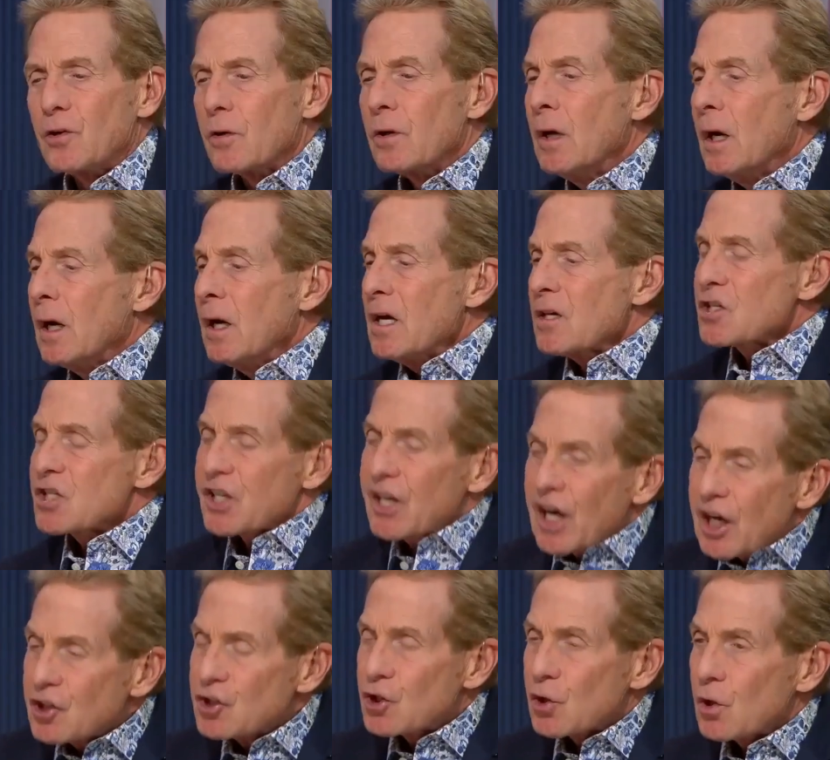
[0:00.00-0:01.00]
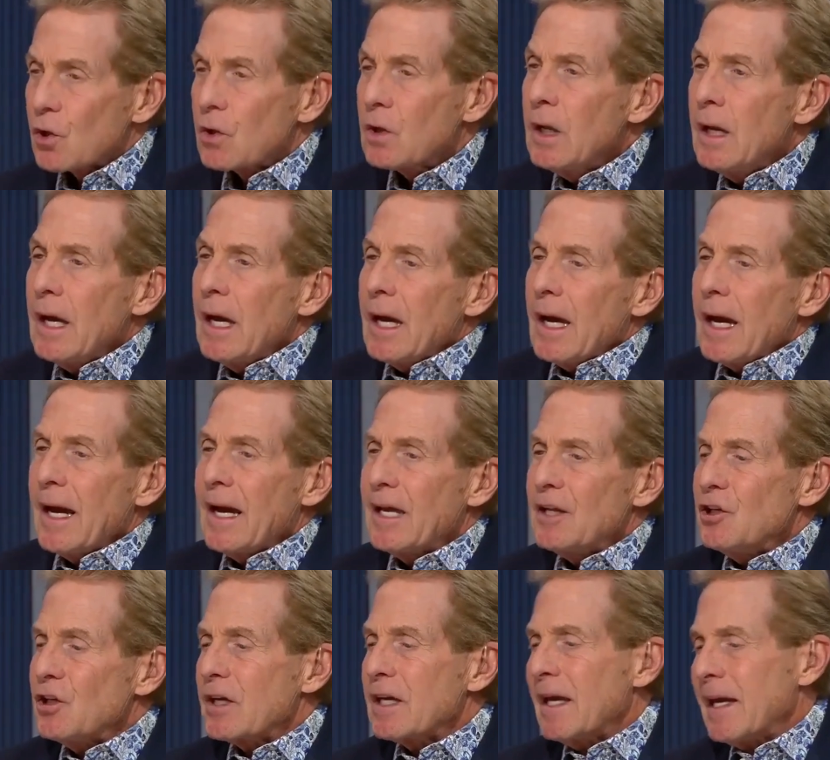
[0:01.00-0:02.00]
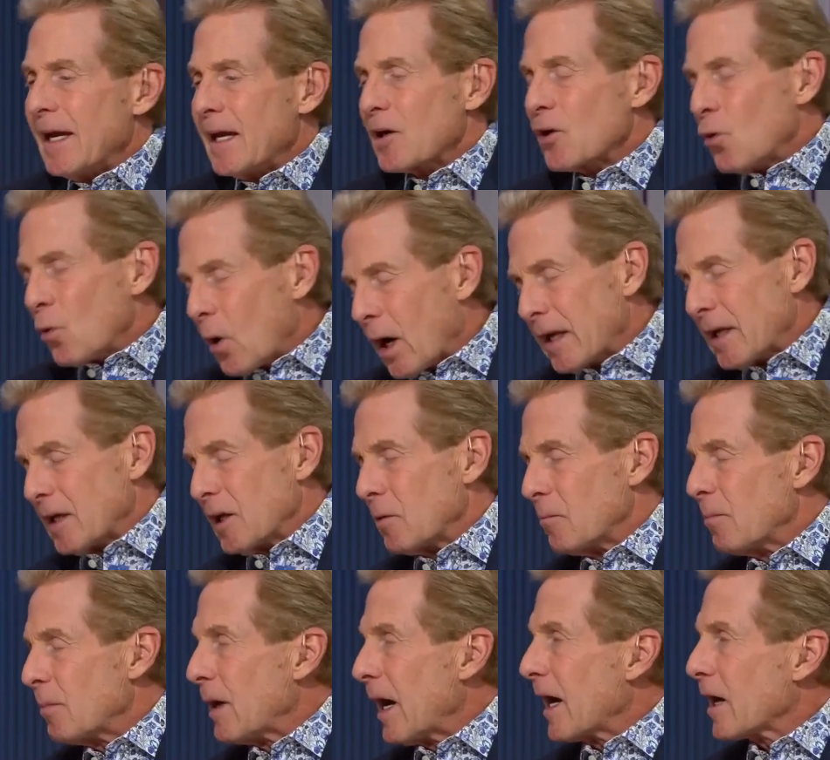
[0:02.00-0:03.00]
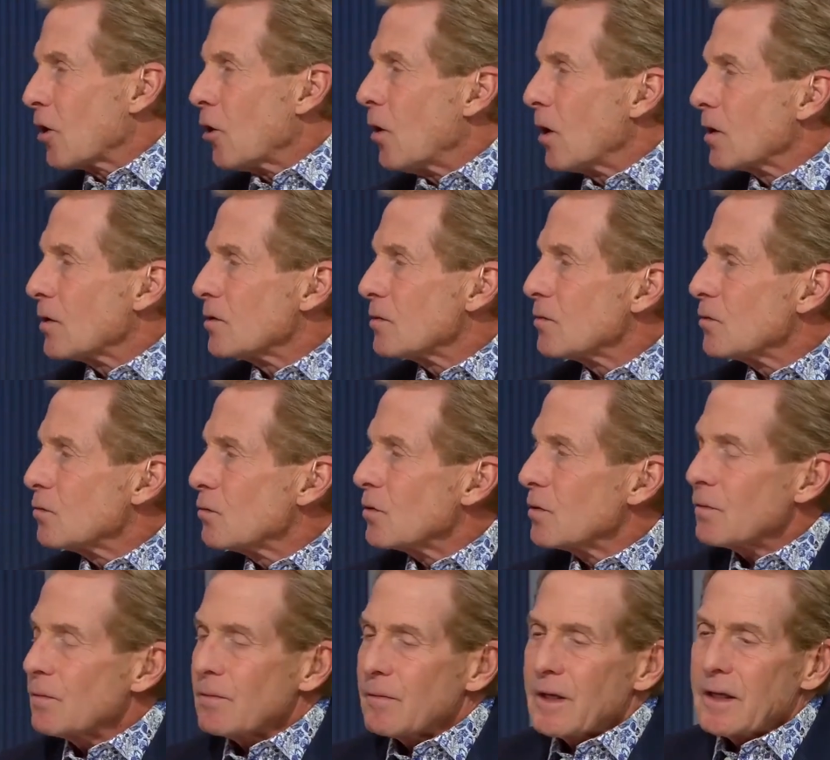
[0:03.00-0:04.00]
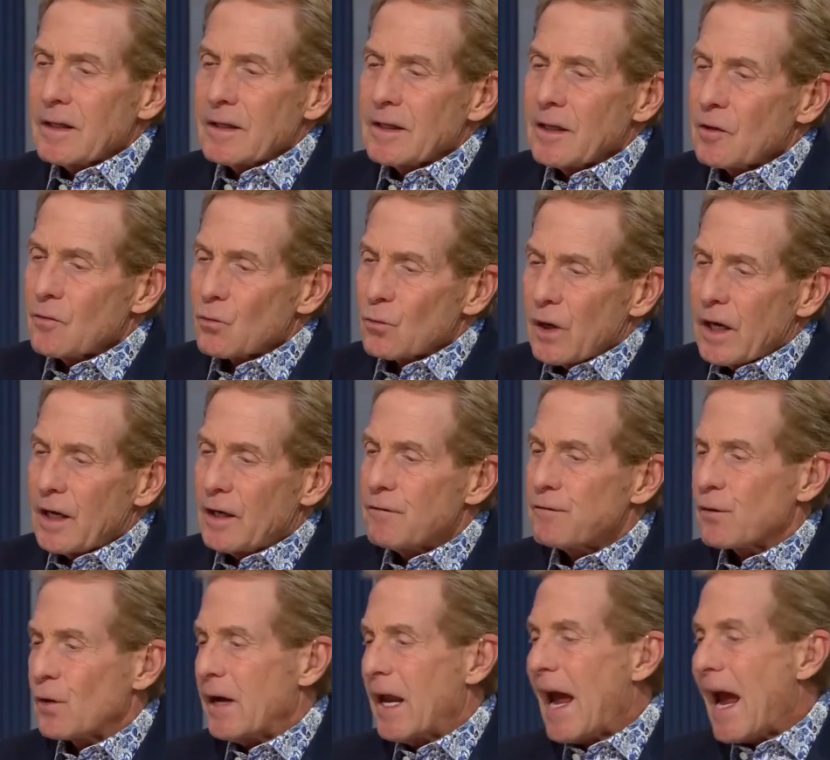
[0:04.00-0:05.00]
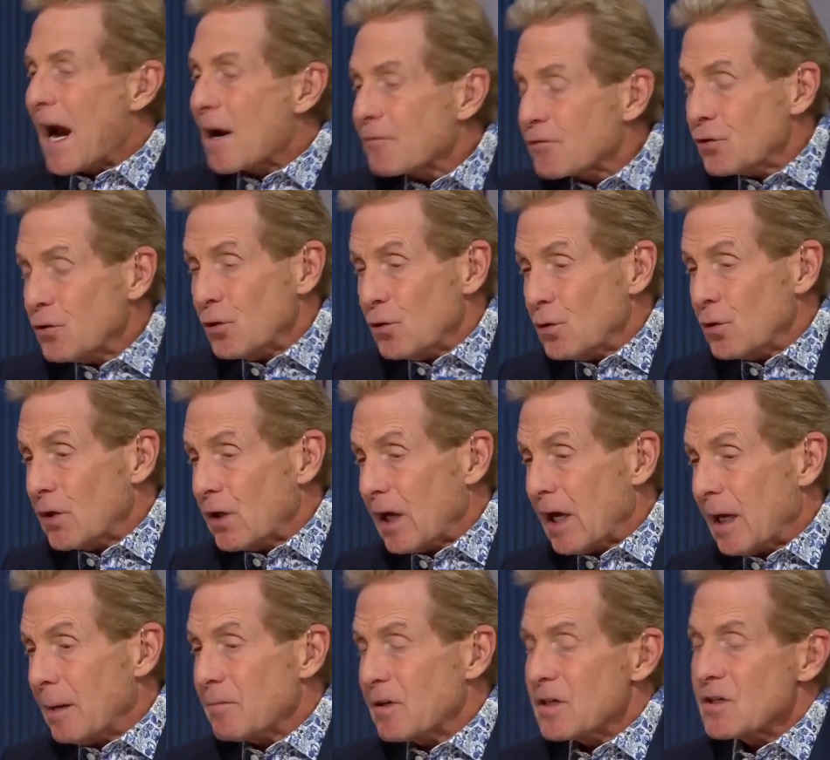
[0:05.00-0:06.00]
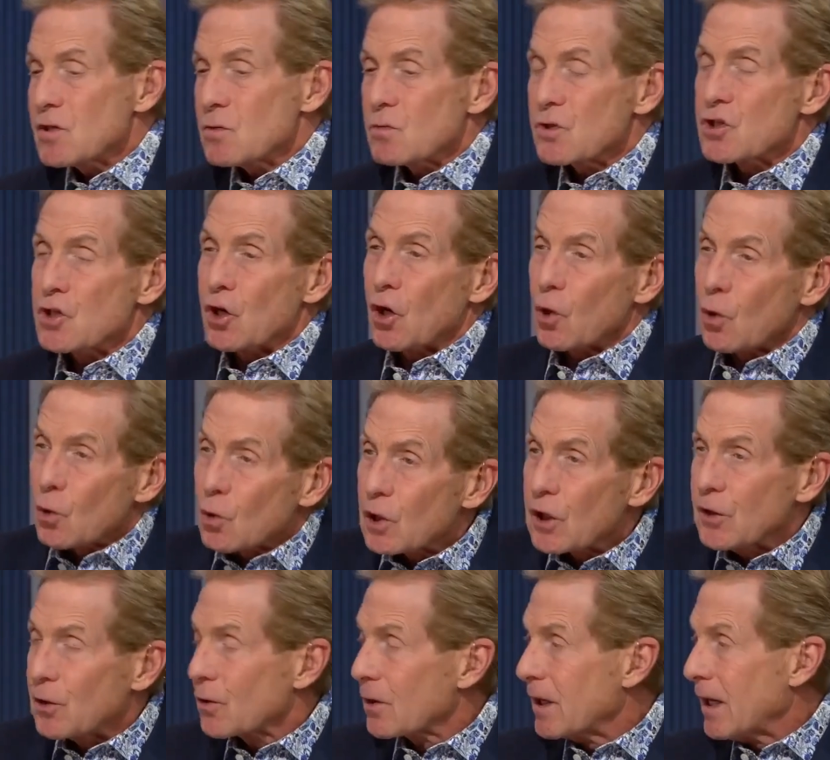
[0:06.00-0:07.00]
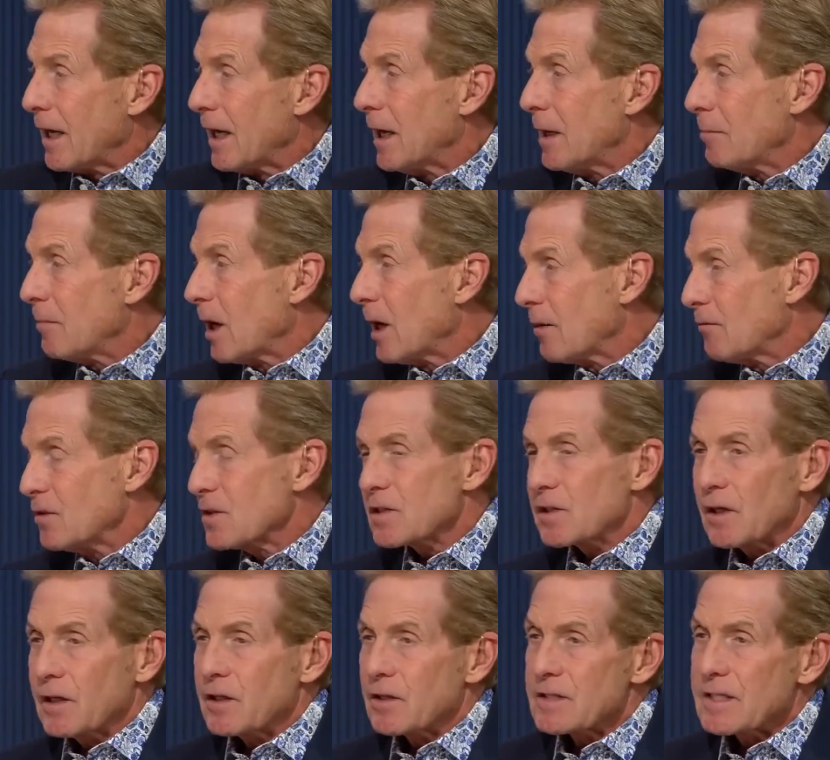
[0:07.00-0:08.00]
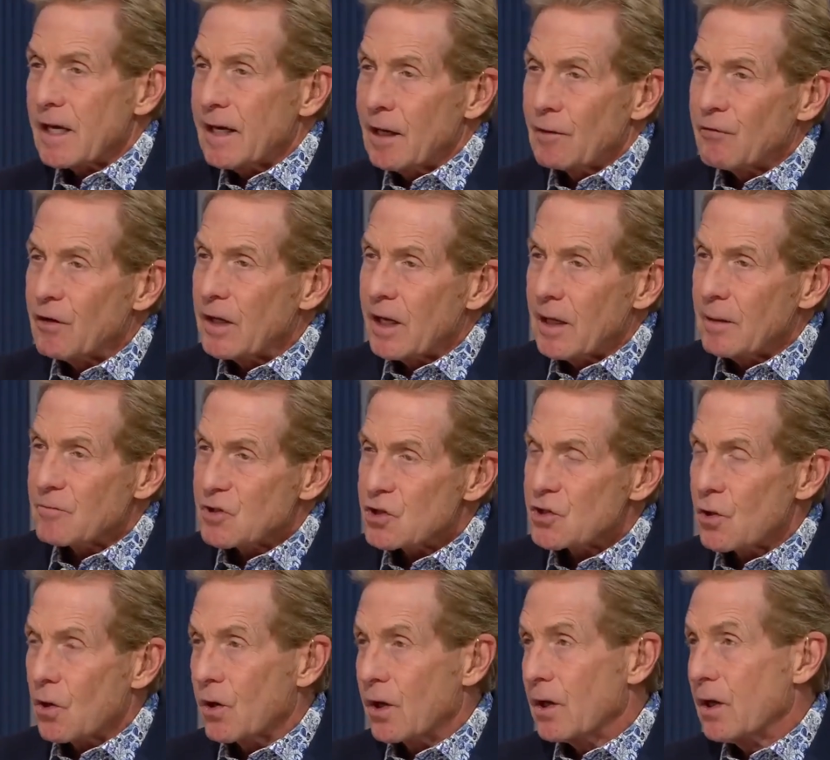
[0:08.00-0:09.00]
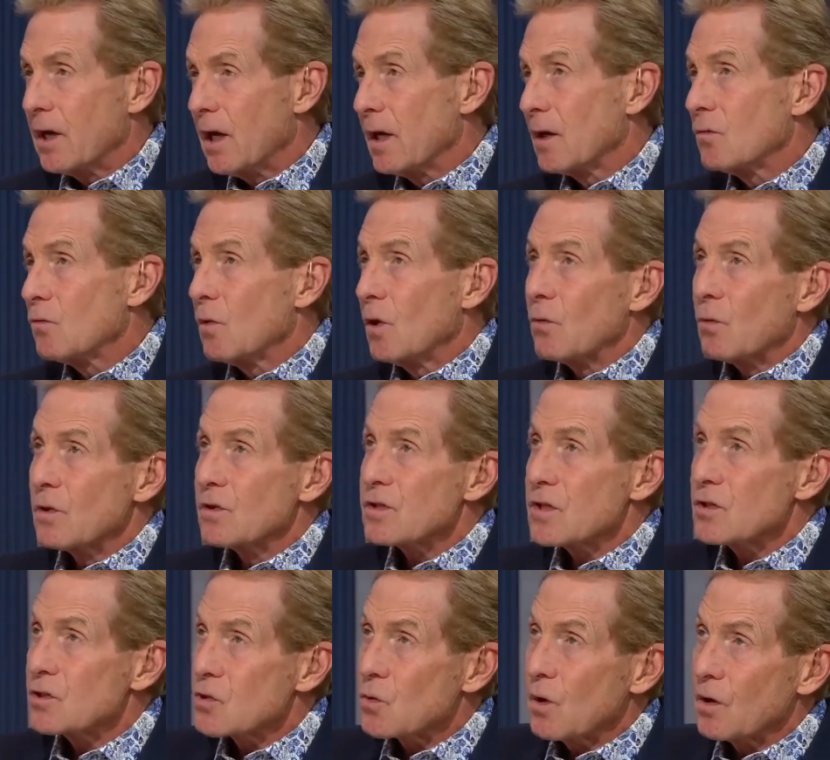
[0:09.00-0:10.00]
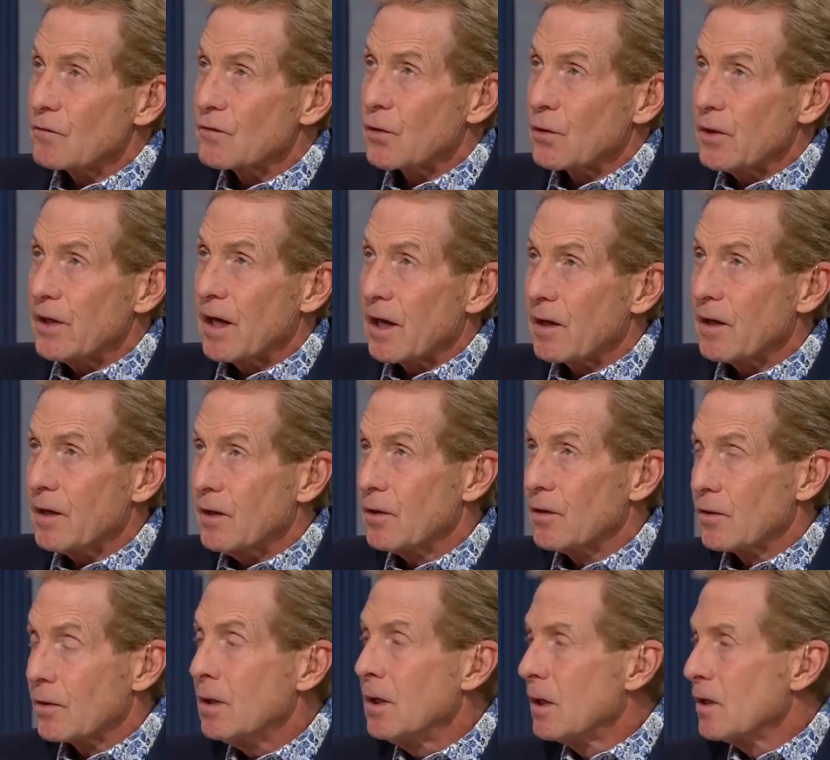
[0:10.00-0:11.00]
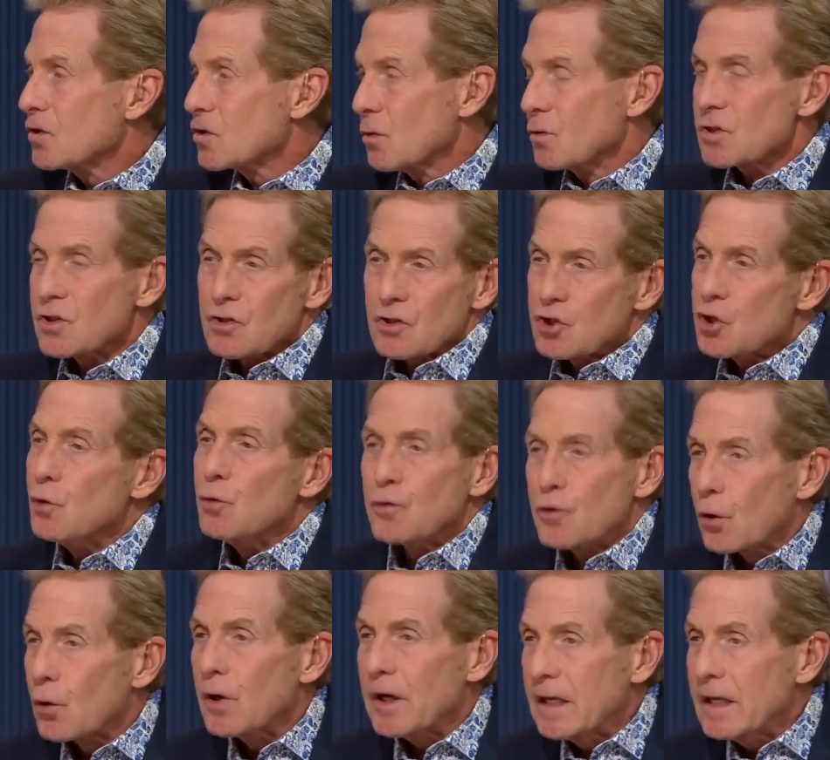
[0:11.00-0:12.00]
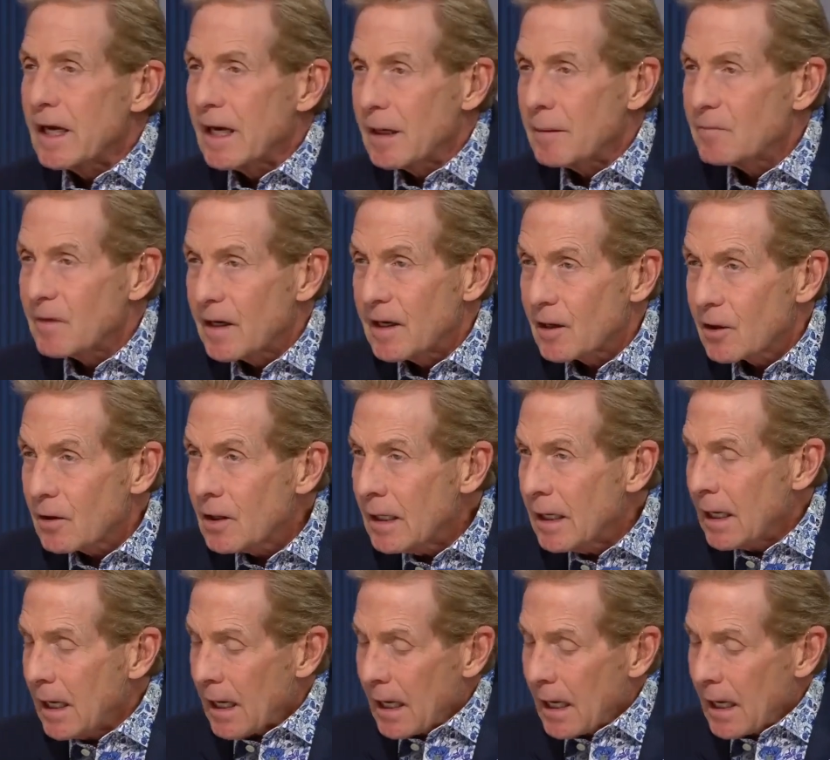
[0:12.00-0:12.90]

your schedule. And you can't quite get back on, get, get ready for an afternoon game because it was an earlier game, obviously, because every game started at what was it, 12:30 out here, so it was a 2:30 game there.